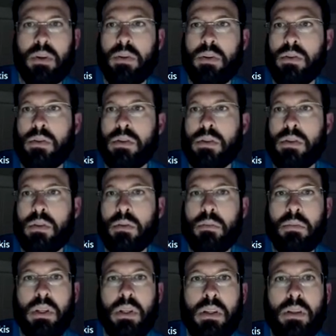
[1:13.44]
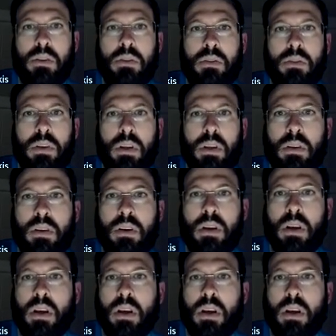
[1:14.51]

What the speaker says: who's been using